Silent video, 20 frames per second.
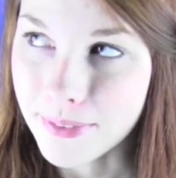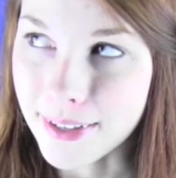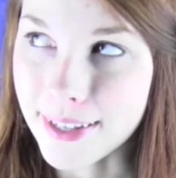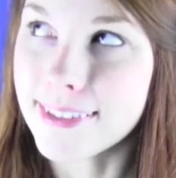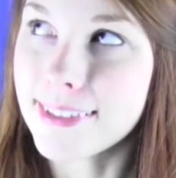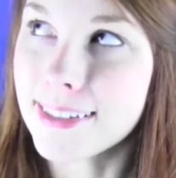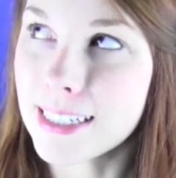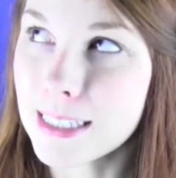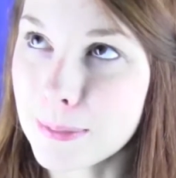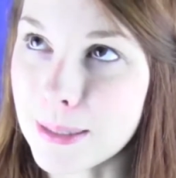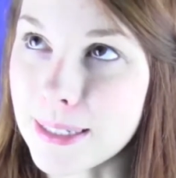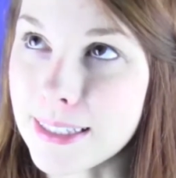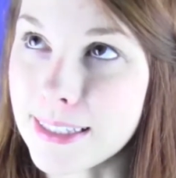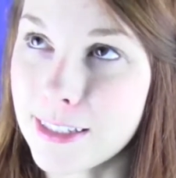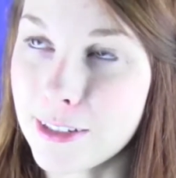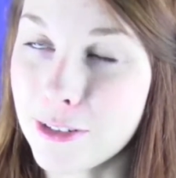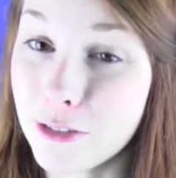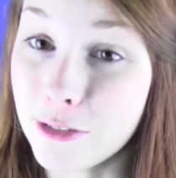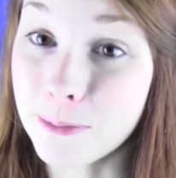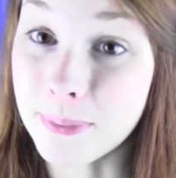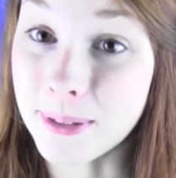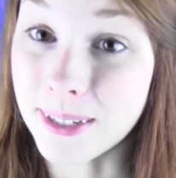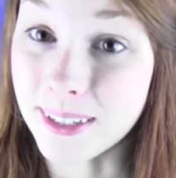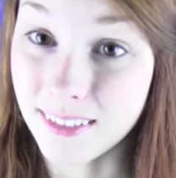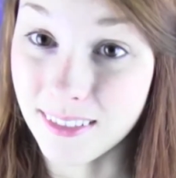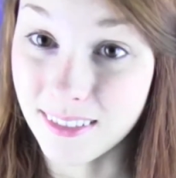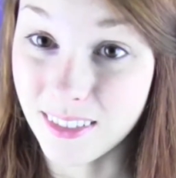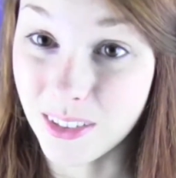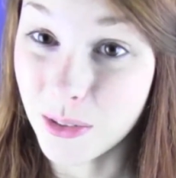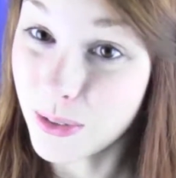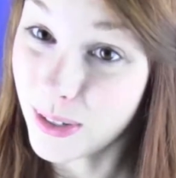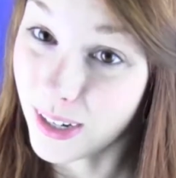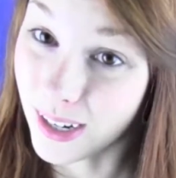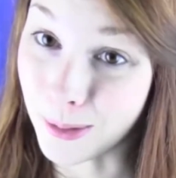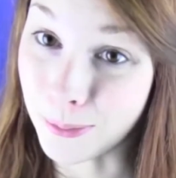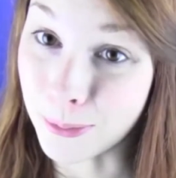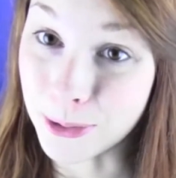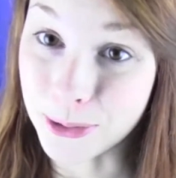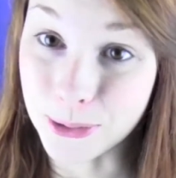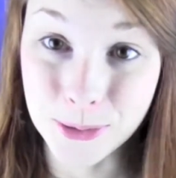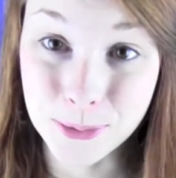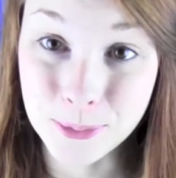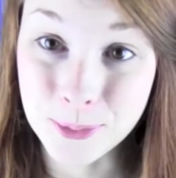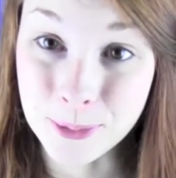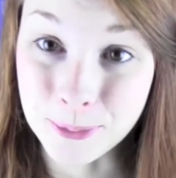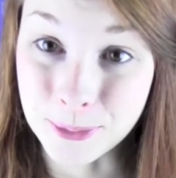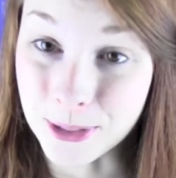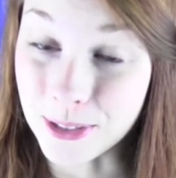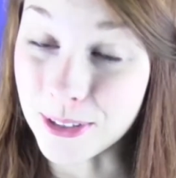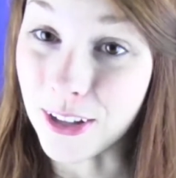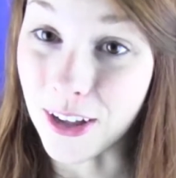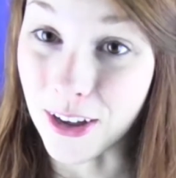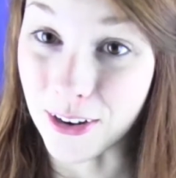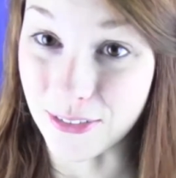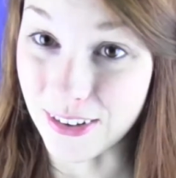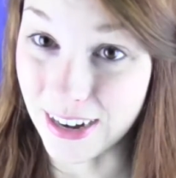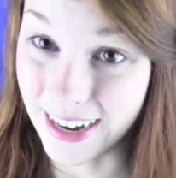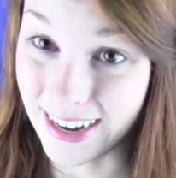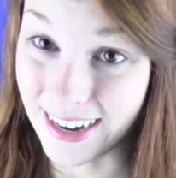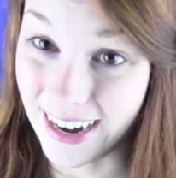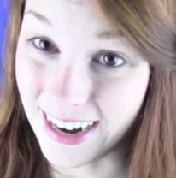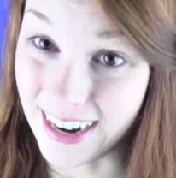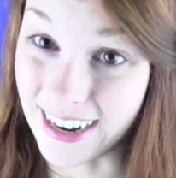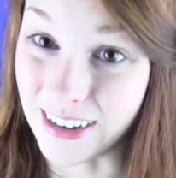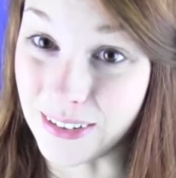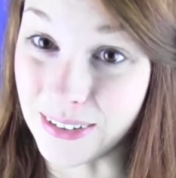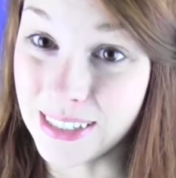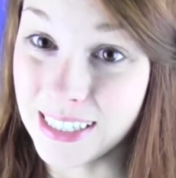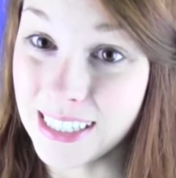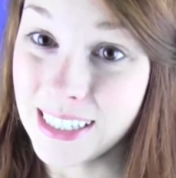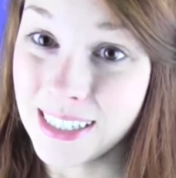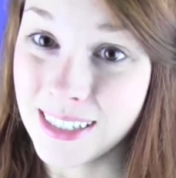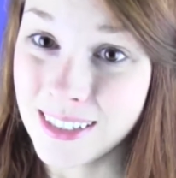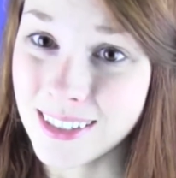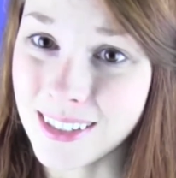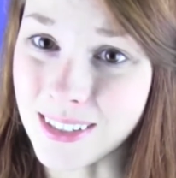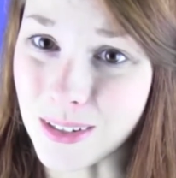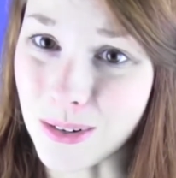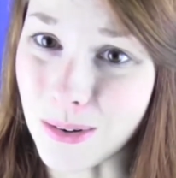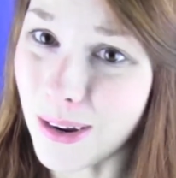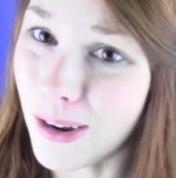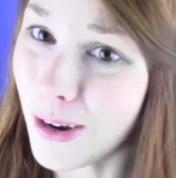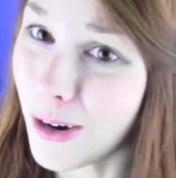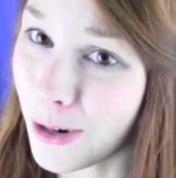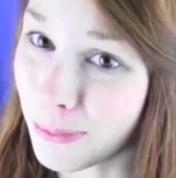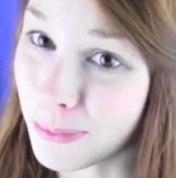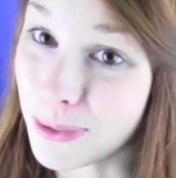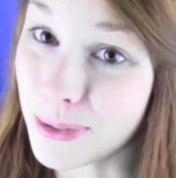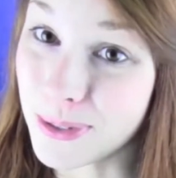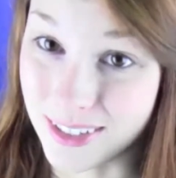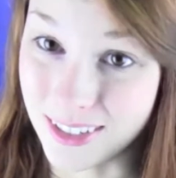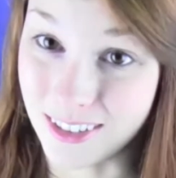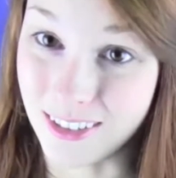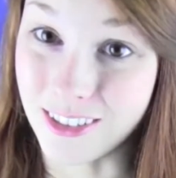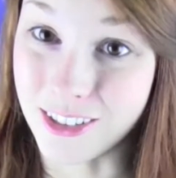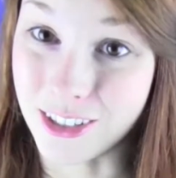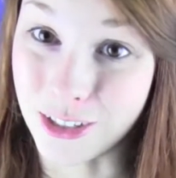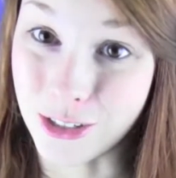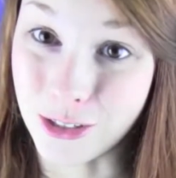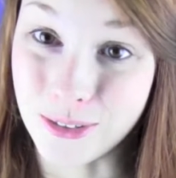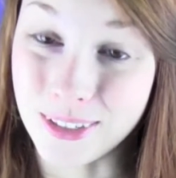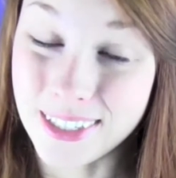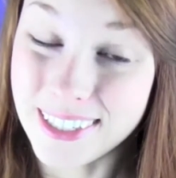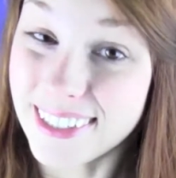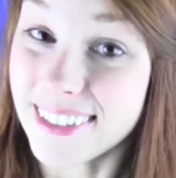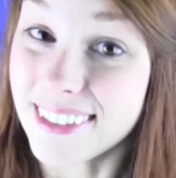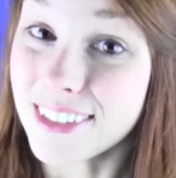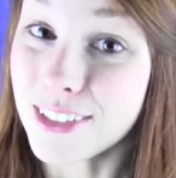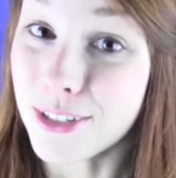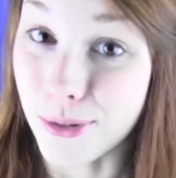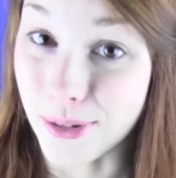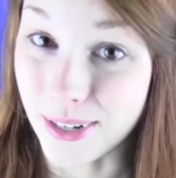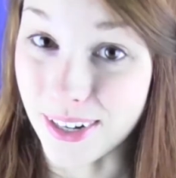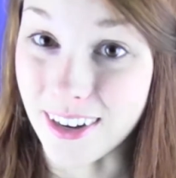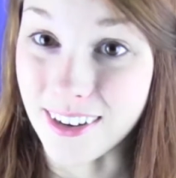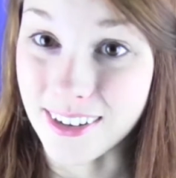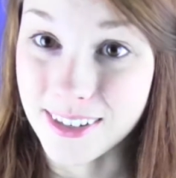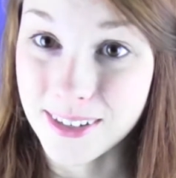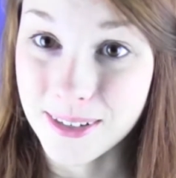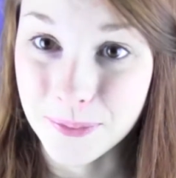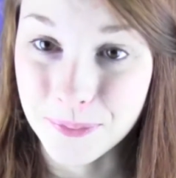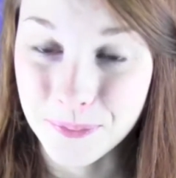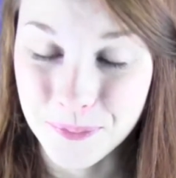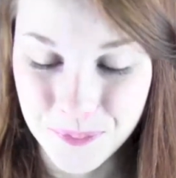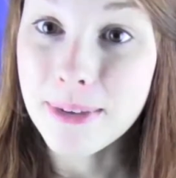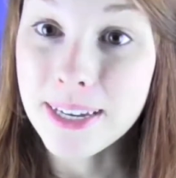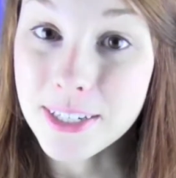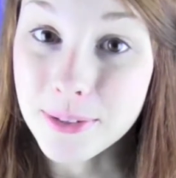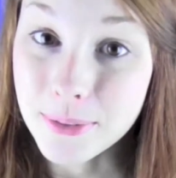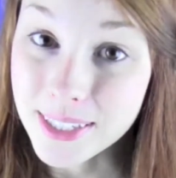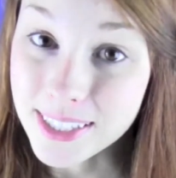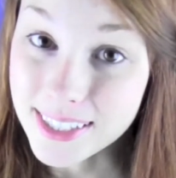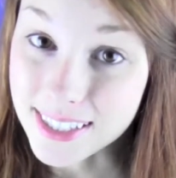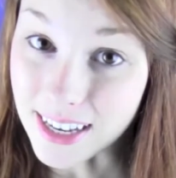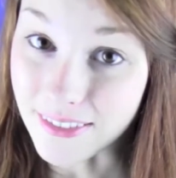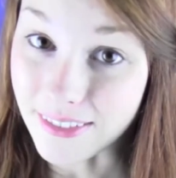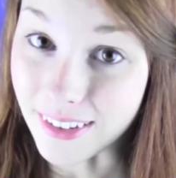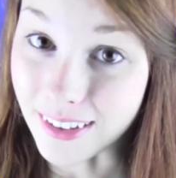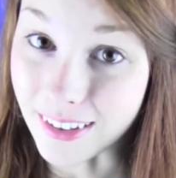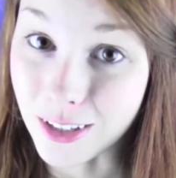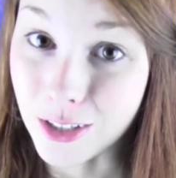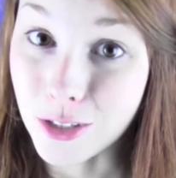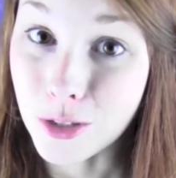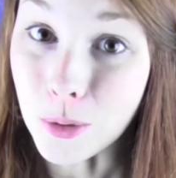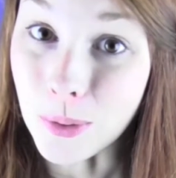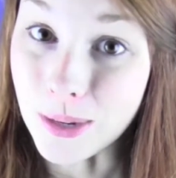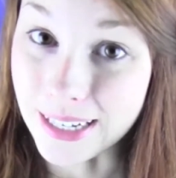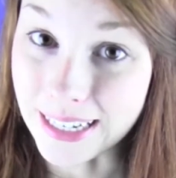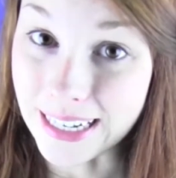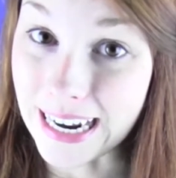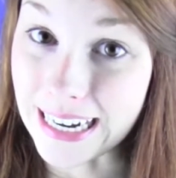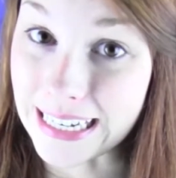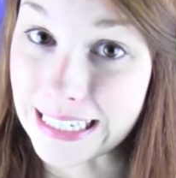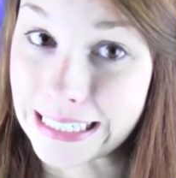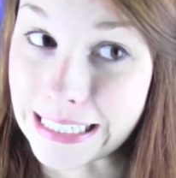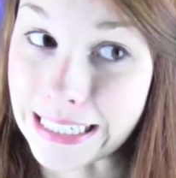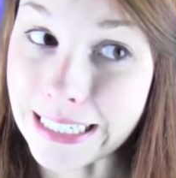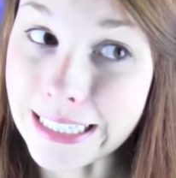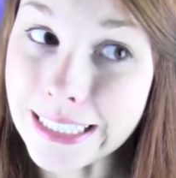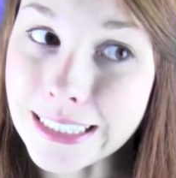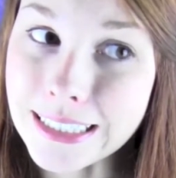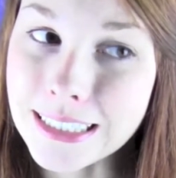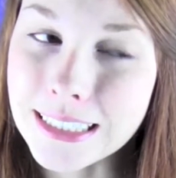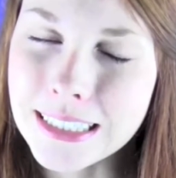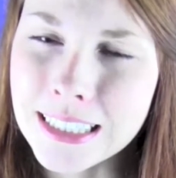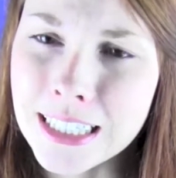It's expensive, but you care about those people a lot right now, so I hope you still do in two years. May 27th, 2019.